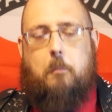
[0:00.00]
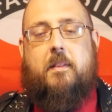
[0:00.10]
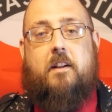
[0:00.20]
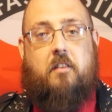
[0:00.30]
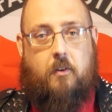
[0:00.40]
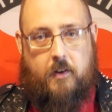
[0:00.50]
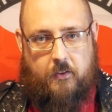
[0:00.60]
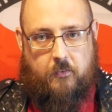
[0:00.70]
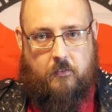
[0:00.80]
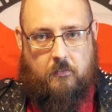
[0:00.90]
But that's how it
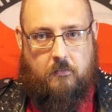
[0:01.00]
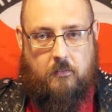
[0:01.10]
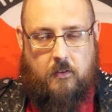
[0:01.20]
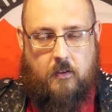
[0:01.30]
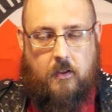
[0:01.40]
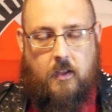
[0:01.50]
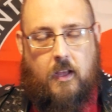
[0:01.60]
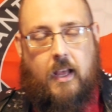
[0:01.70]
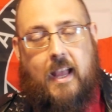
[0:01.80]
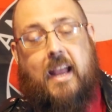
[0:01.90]
is.
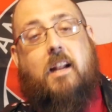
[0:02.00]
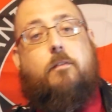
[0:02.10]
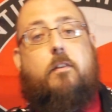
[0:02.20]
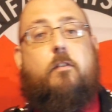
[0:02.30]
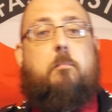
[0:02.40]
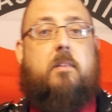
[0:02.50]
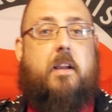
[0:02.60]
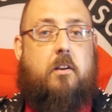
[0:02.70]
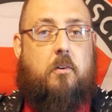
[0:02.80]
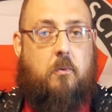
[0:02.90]
And I've
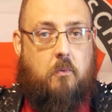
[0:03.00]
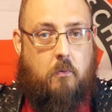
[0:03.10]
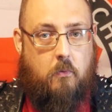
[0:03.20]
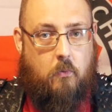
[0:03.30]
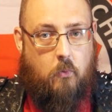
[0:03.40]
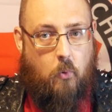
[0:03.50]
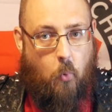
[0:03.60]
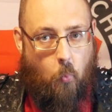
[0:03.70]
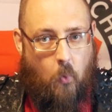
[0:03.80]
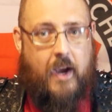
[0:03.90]
explained
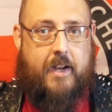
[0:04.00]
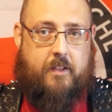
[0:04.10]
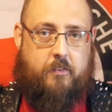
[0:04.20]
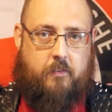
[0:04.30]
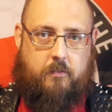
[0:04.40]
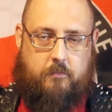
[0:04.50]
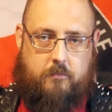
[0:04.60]
why it is.